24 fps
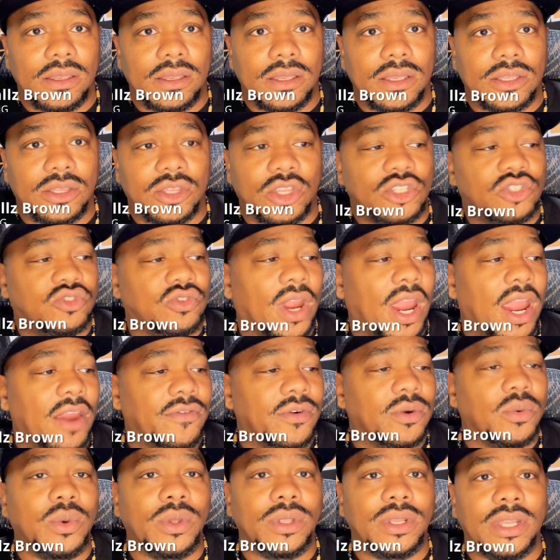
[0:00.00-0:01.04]
The driver
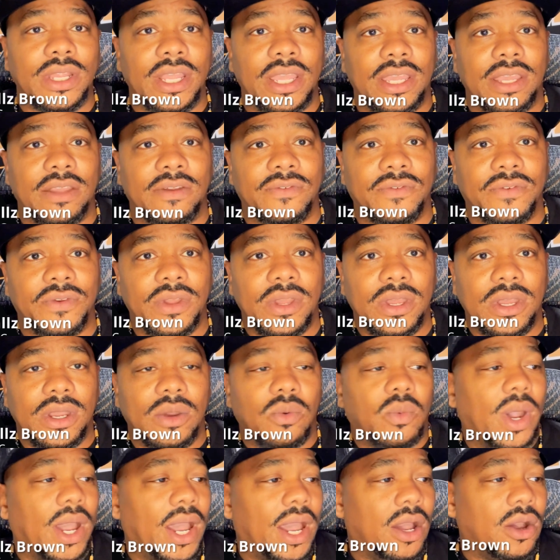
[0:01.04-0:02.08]
will live
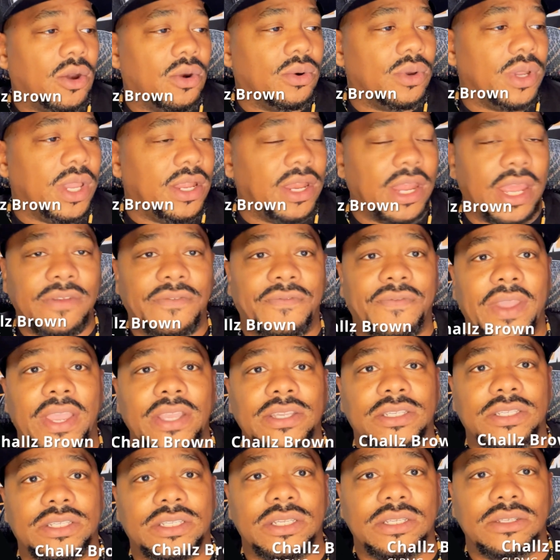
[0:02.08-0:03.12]
and
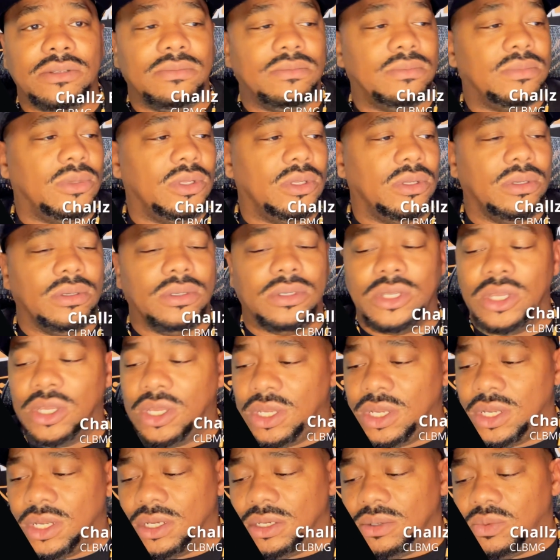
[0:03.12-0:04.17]
face
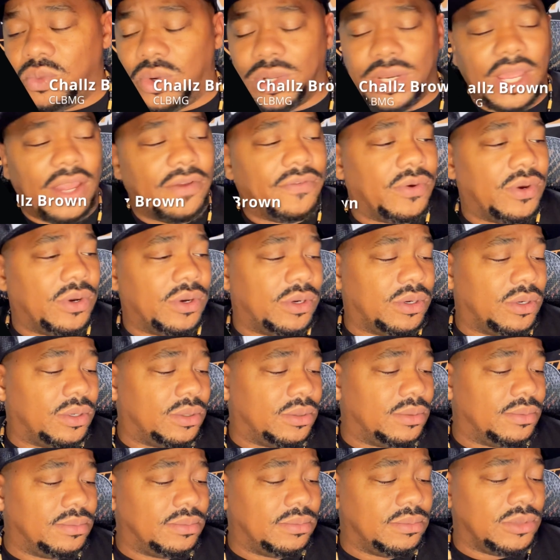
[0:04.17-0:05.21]
whatever
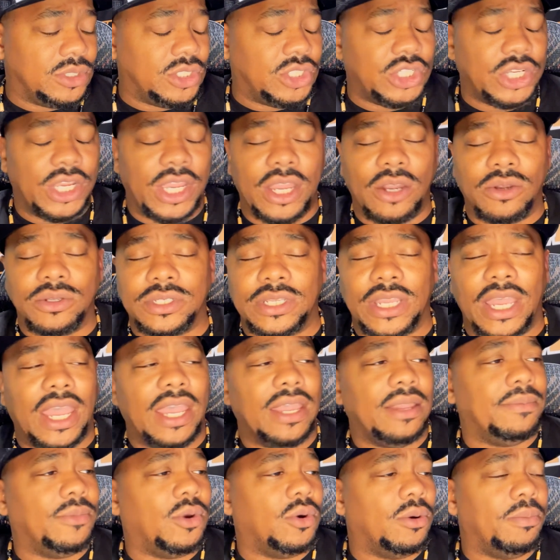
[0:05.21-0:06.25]
jail
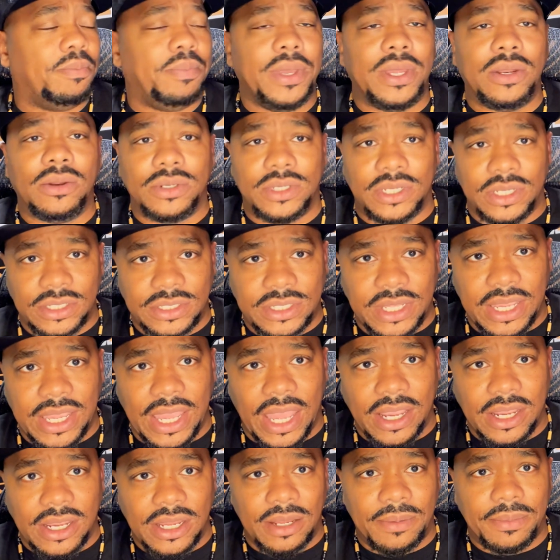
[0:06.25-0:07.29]
time or penalties they
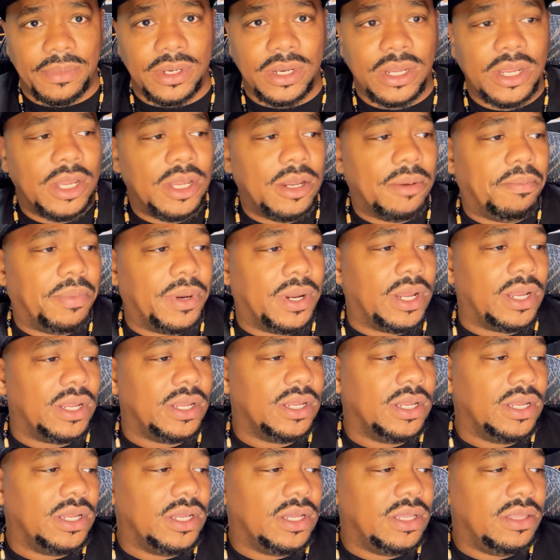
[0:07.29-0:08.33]
got coming, but
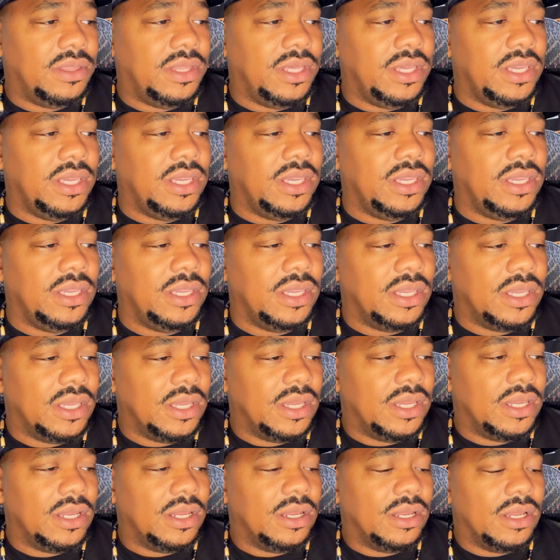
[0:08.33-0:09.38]
the
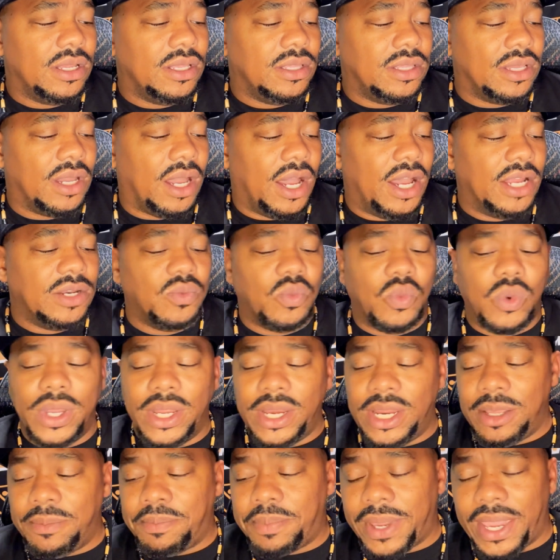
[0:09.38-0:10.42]

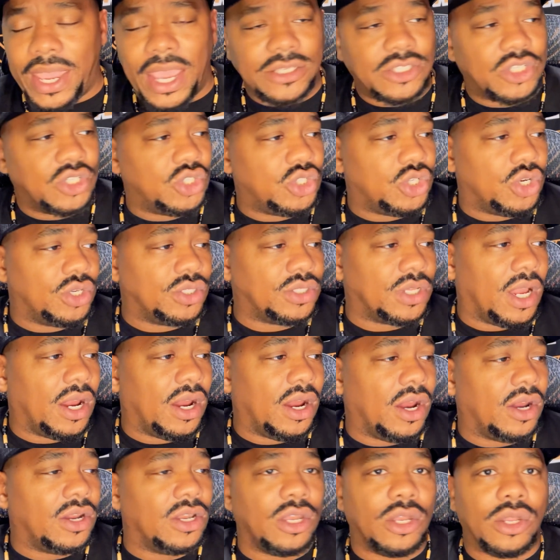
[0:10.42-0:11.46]
unwitting passengers
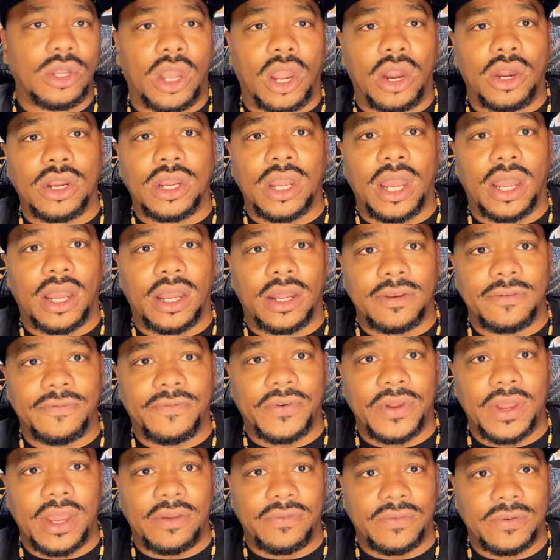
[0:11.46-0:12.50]
are gone
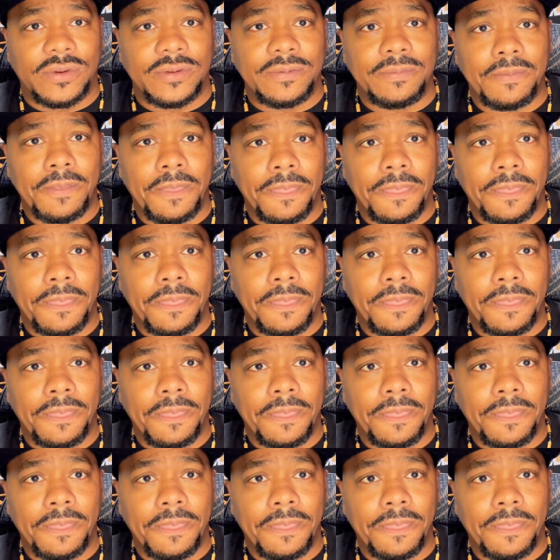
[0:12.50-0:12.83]
forever.